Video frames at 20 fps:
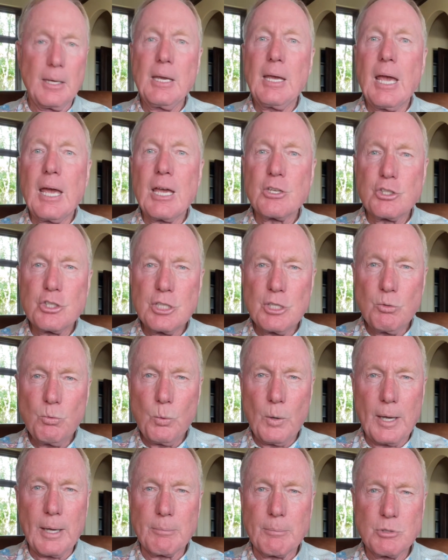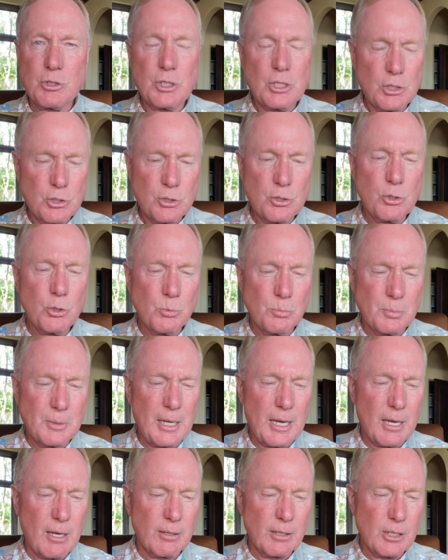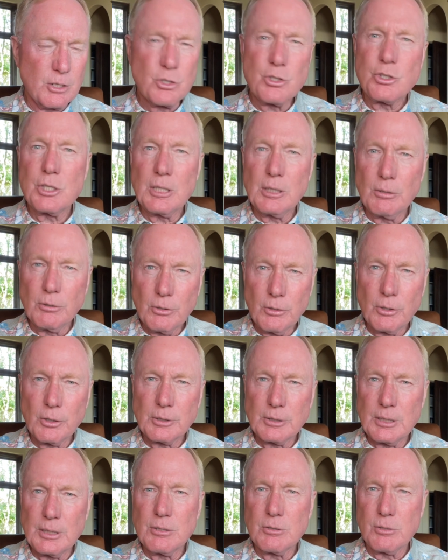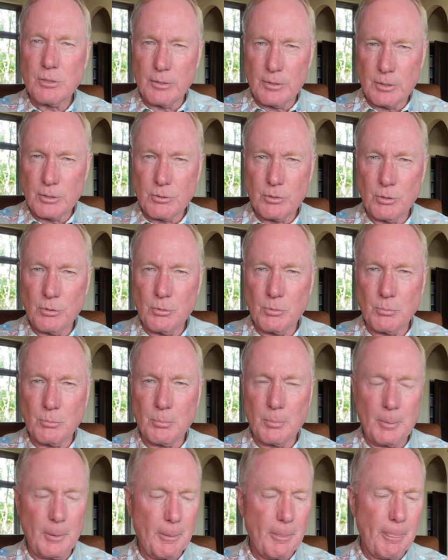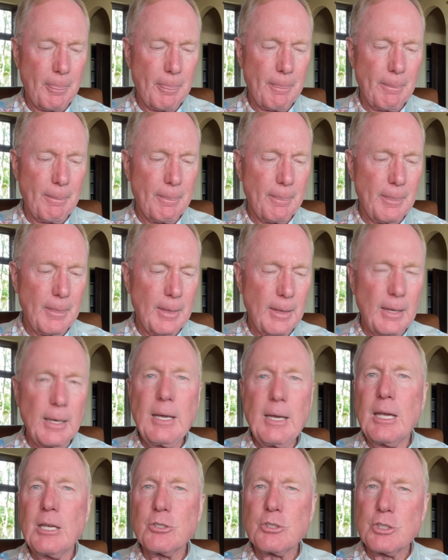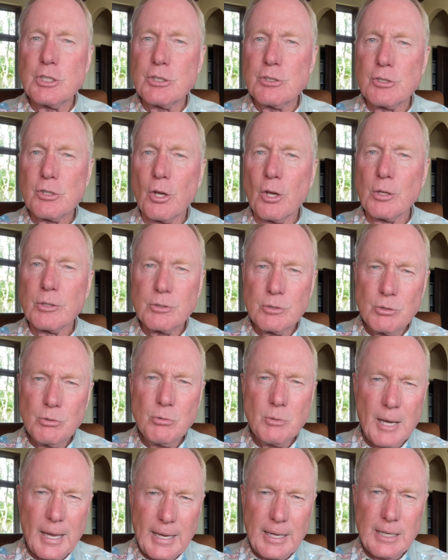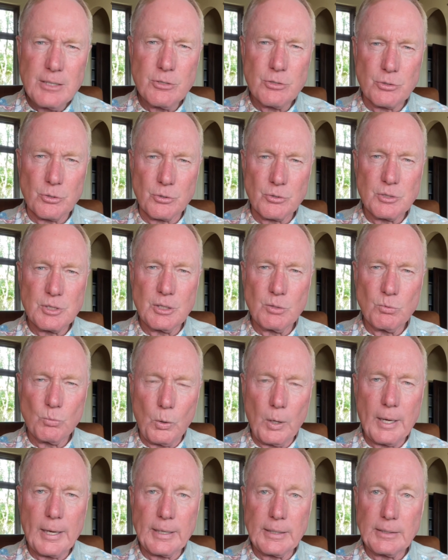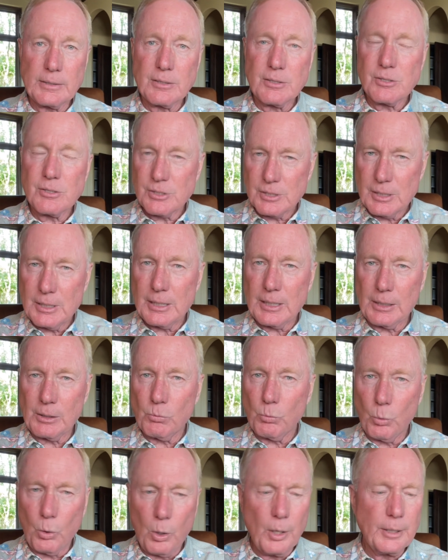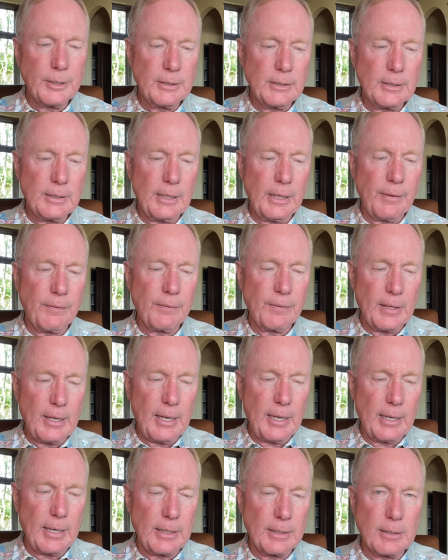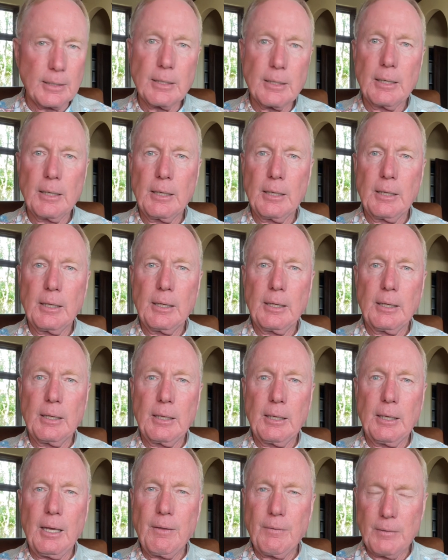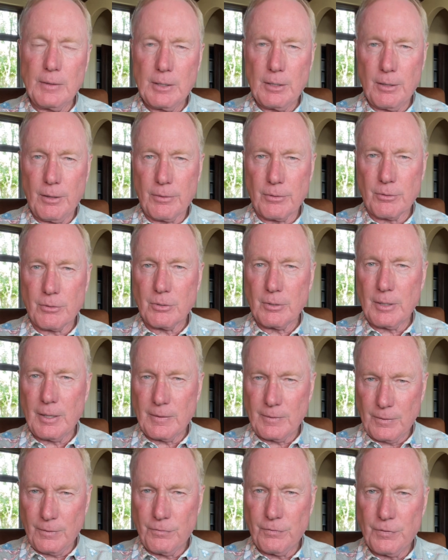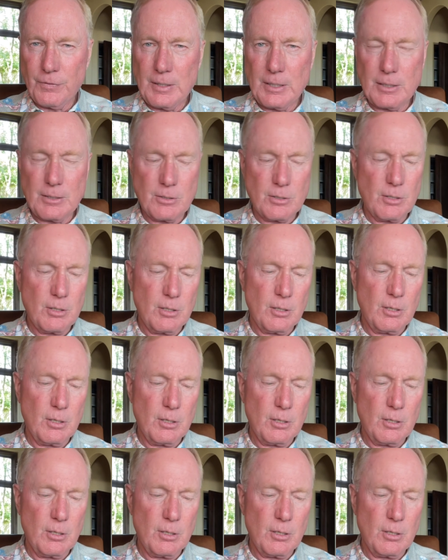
As she wept, she stooped down and she looked into the tomb. And she saw 2 angels in white sitting, one at the head and the other at the feet